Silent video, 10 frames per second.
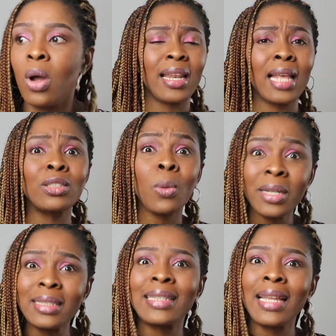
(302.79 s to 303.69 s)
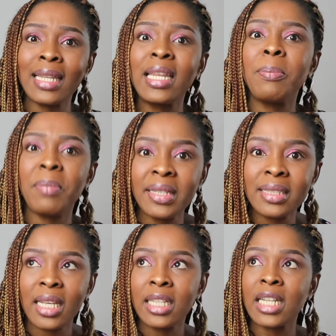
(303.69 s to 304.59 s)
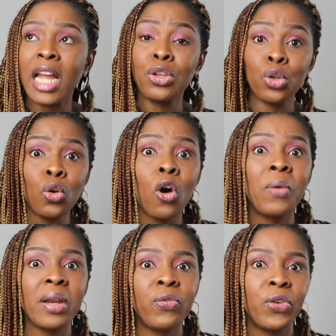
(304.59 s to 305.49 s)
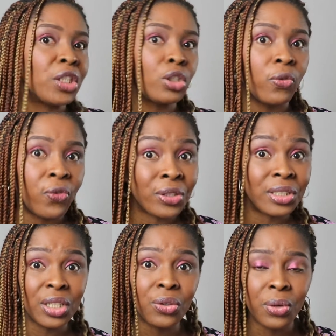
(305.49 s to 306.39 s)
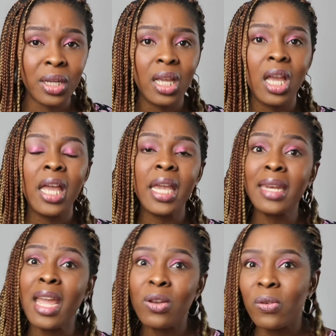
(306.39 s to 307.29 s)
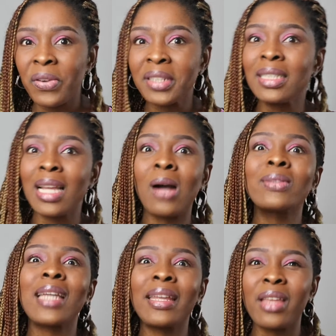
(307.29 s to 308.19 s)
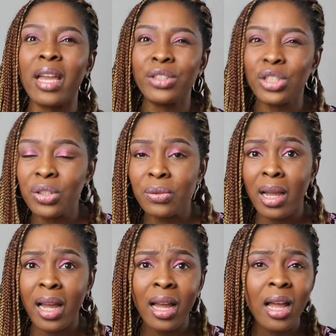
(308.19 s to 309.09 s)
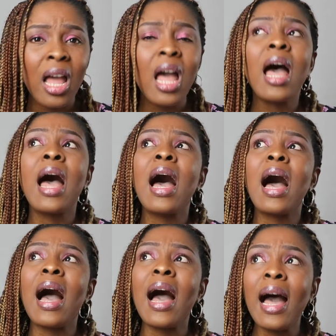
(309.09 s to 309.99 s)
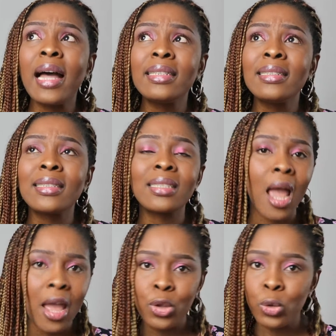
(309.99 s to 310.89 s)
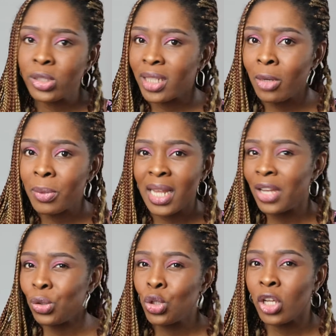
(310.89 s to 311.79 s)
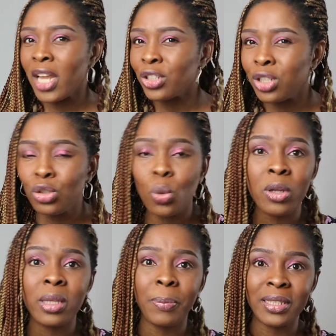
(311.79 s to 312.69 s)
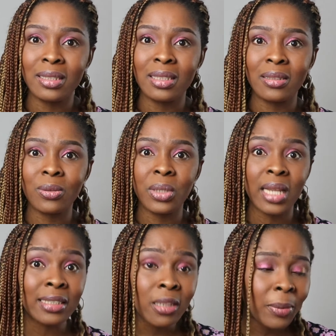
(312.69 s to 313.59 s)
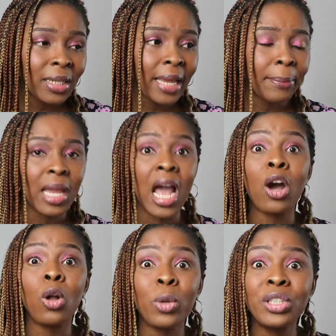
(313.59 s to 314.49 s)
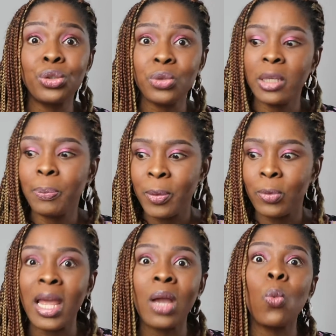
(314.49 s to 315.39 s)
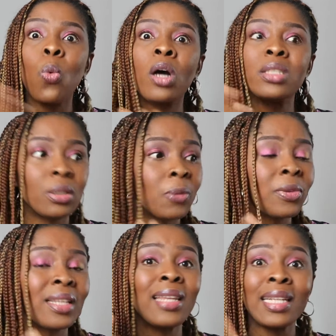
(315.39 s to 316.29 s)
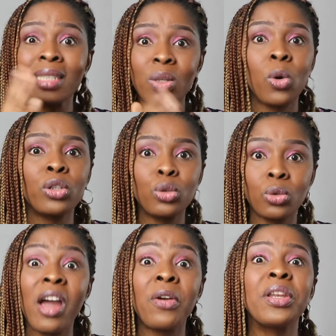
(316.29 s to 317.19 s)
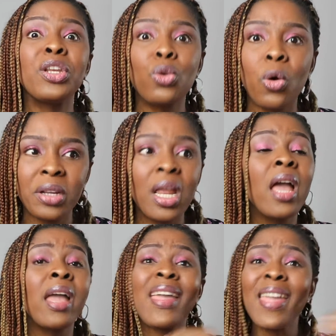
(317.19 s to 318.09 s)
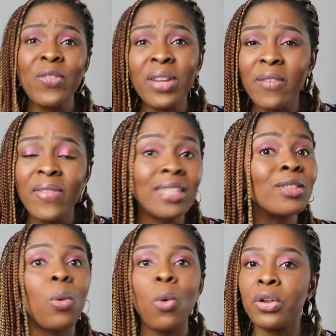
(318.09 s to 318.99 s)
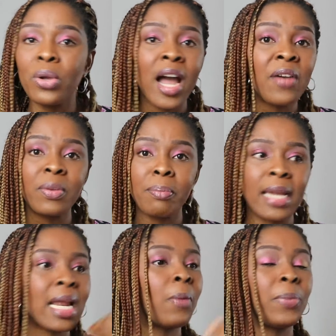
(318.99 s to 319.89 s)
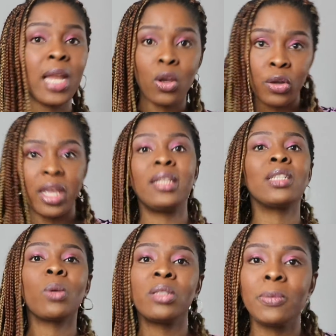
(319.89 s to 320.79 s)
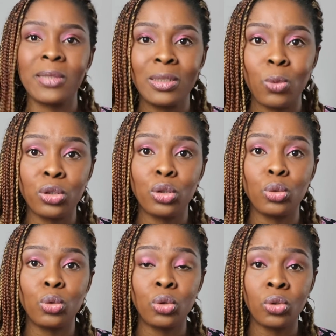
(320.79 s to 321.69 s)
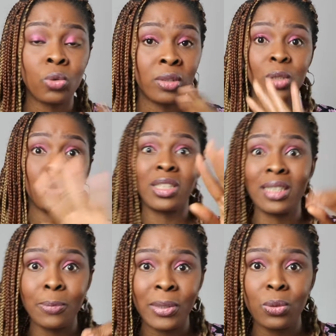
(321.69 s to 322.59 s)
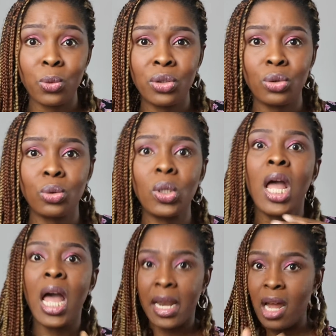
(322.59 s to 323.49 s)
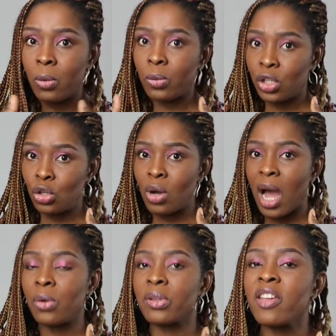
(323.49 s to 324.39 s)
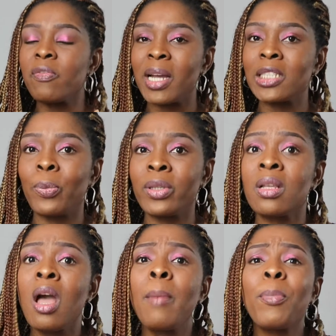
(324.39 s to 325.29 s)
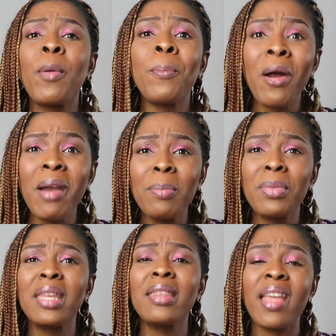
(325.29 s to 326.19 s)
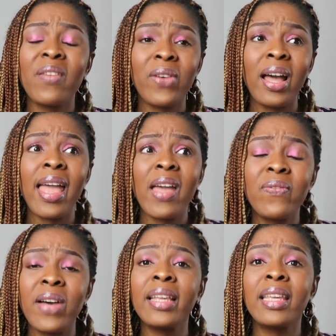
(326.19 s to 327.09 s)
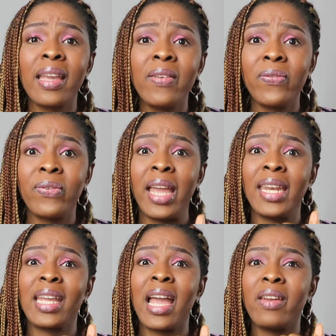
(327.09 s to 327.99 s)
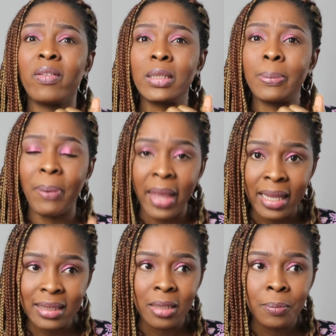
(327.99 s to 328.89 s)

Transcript: Like someone is sending a message, and you already finished your first degree in a university outside Nigeria, and you tell me that you don't actually know what the person is doing. Like somebody like me, I always read people. Like, what the next thing you want to do, I already know it. Even if that's not what you have in mind, I'll be like, okay, this is what this person wants to, this is what this person wants to do, and I'll give my space. But Moremi never ever gave any kind of space.